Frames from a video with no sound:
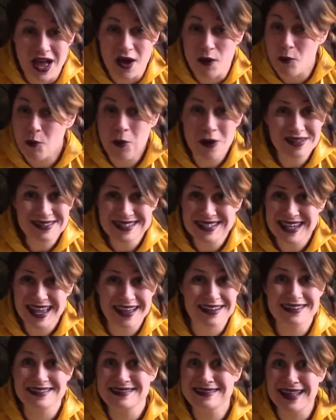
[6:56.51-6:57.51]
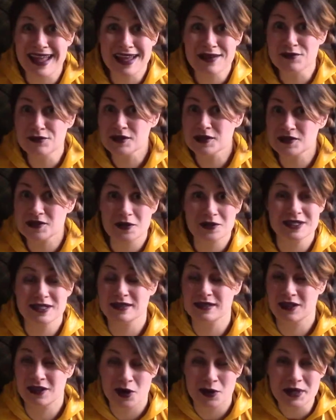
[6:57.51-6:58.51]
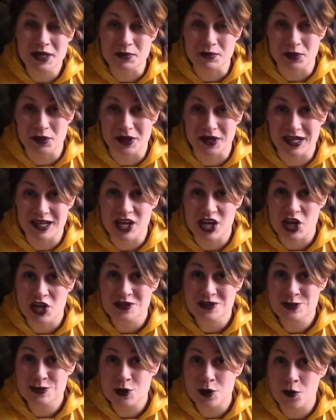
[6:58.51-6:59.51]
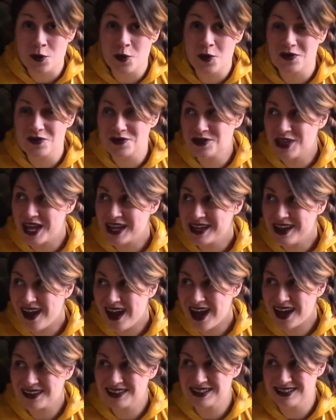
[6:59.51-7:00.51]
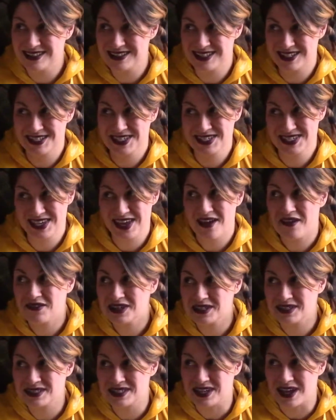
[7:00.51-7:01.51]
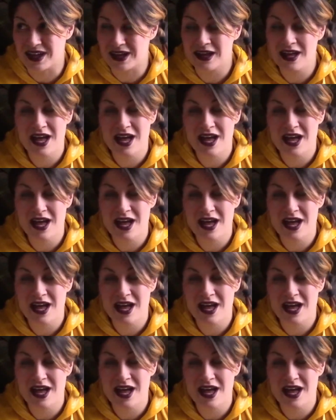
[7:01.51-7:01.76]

Once again, Dave was not in the comic book, so they added this character,